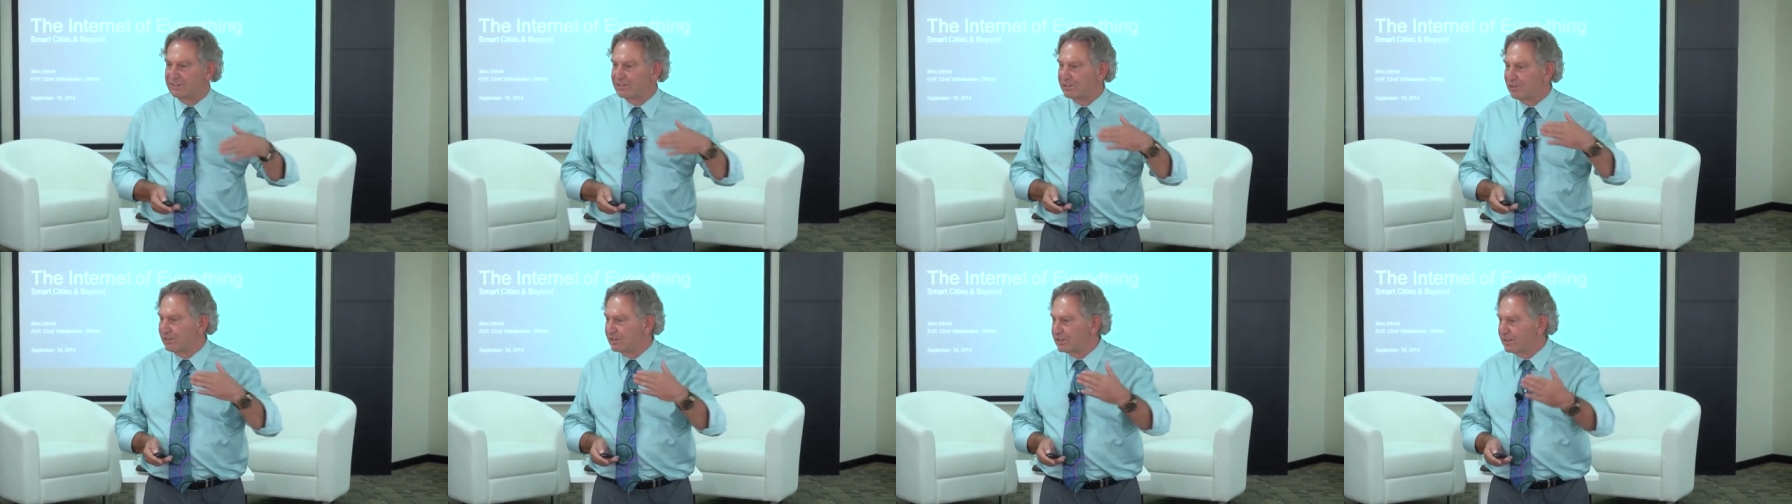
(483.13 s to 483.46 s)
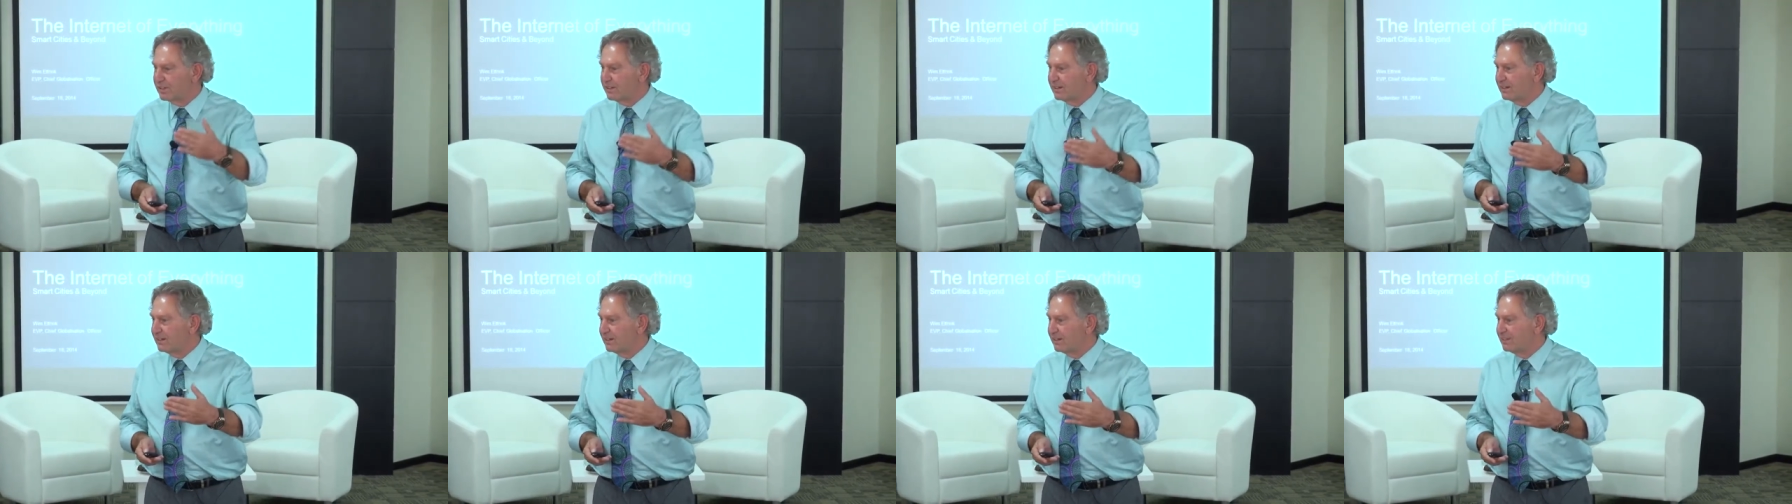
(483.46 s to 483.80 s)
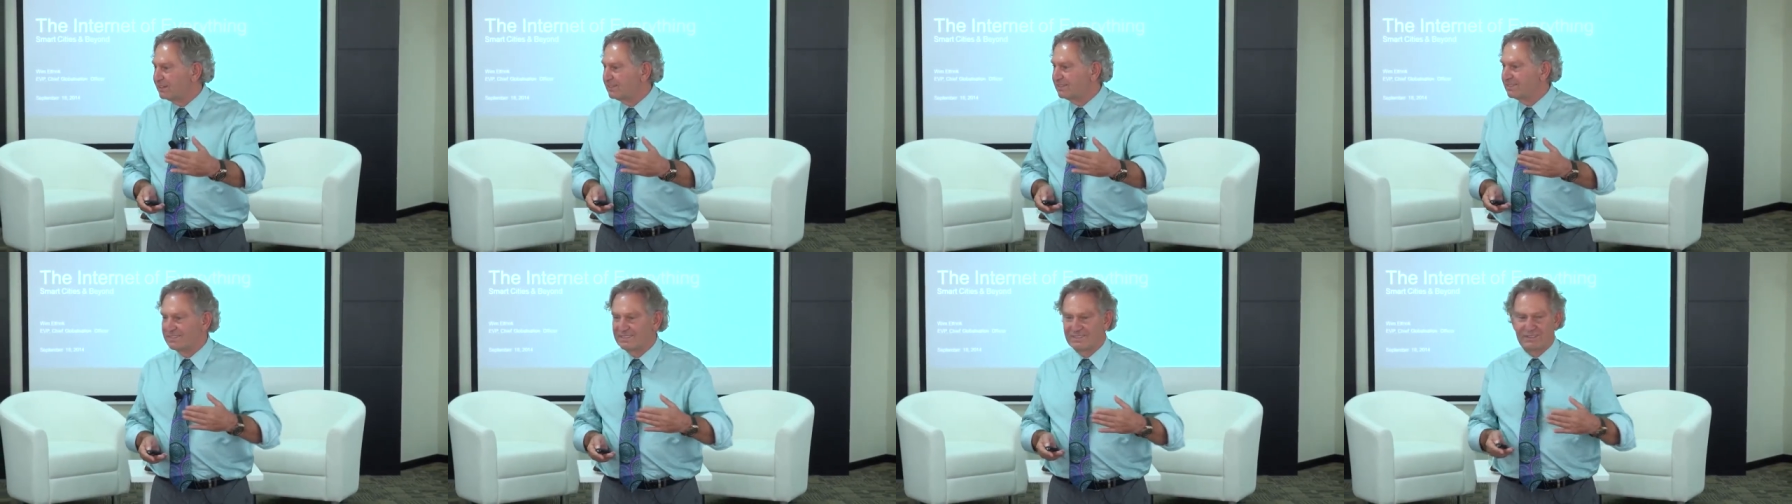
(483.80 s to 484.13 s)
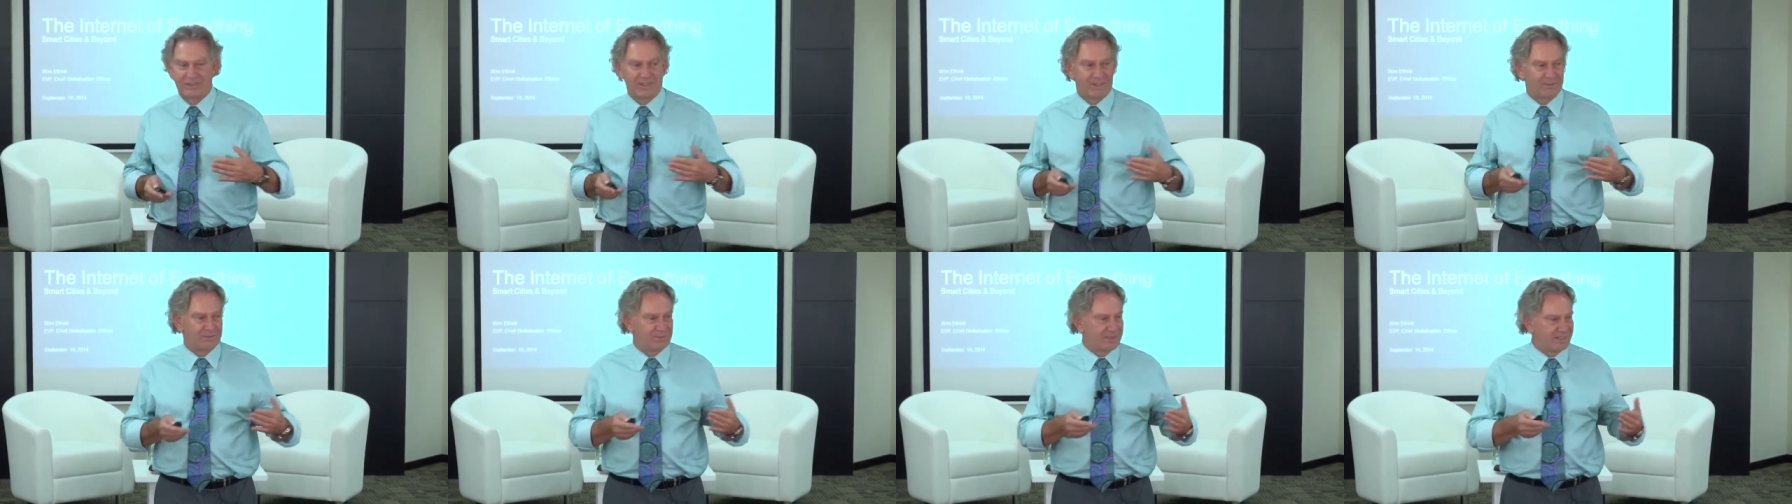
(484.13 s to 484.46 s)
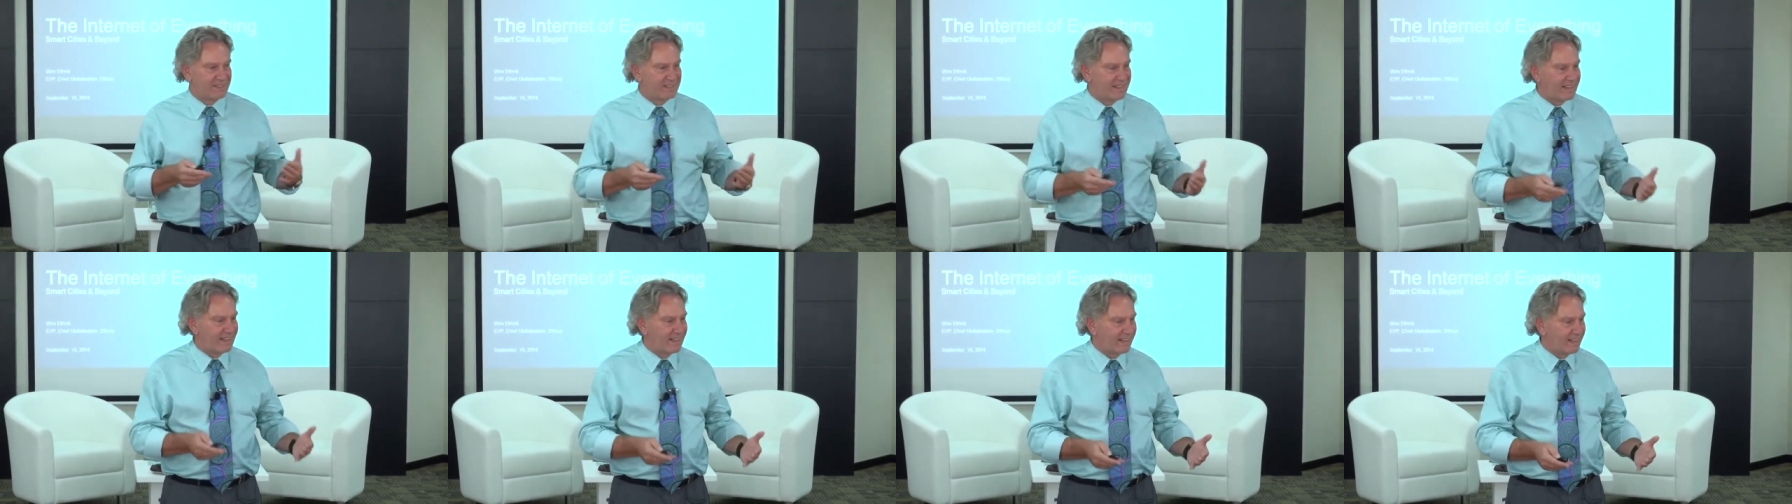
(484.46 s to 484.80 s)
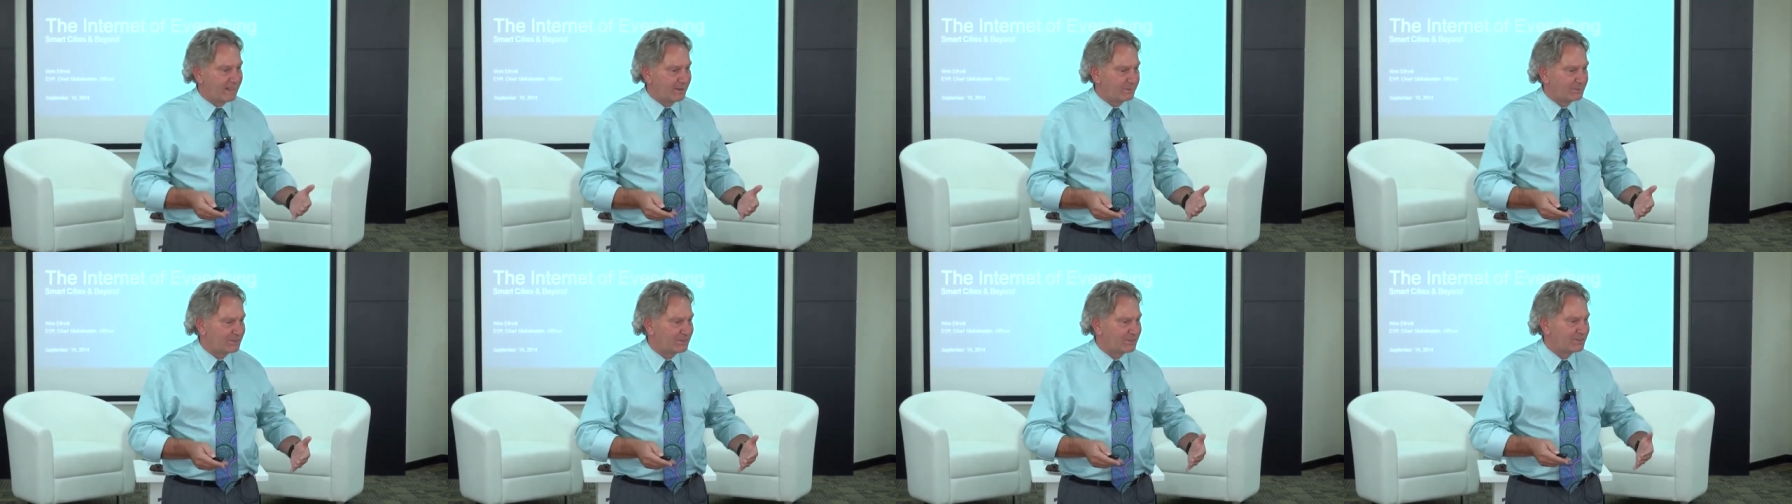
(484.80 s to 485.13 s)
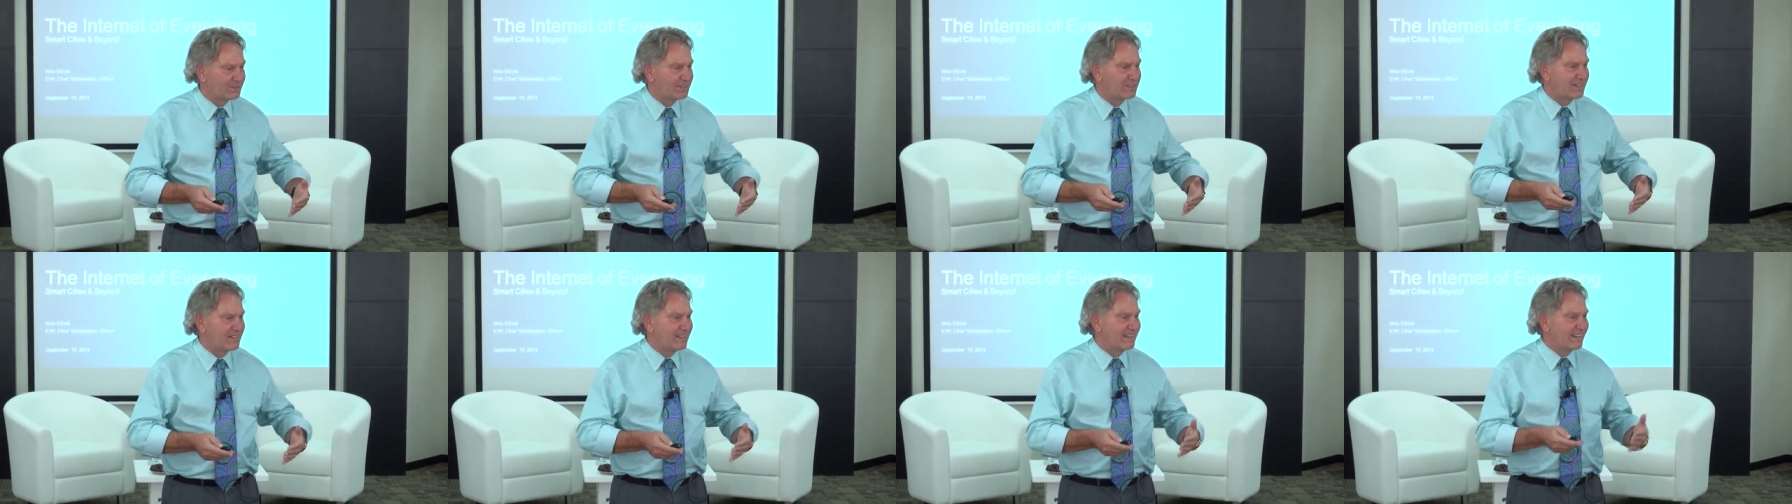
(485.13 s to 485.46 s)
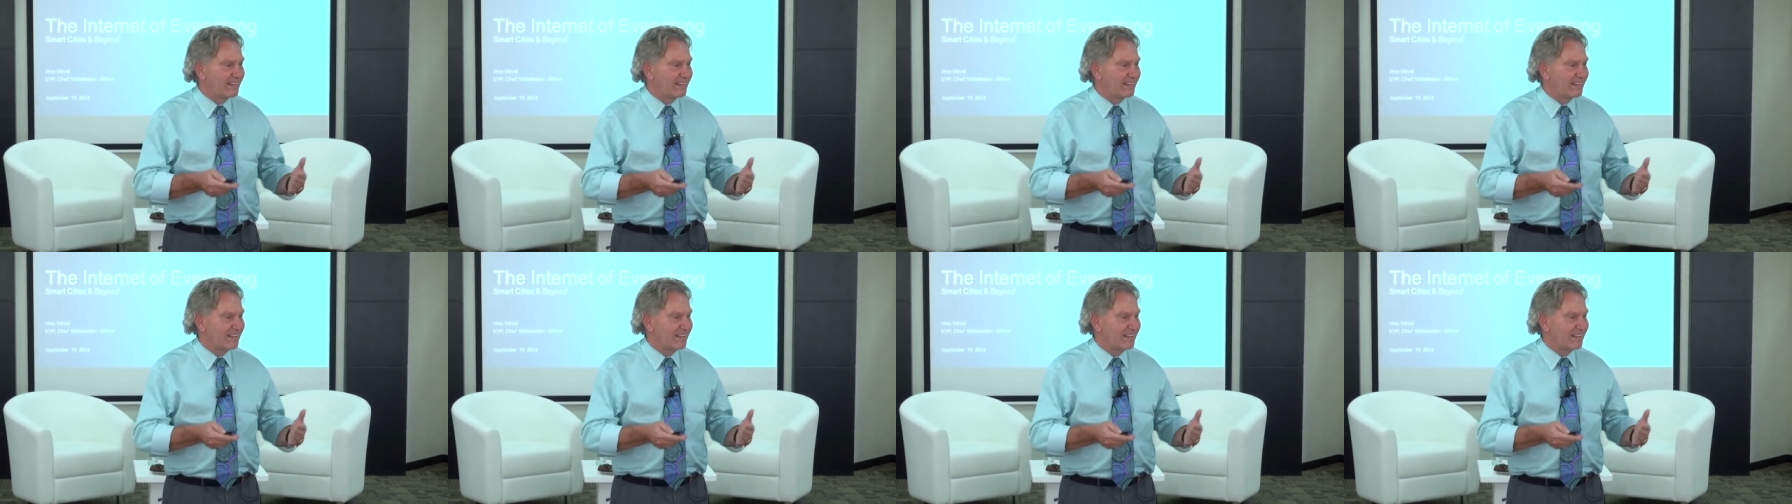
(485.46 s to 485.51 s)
soccer, Olympic Games.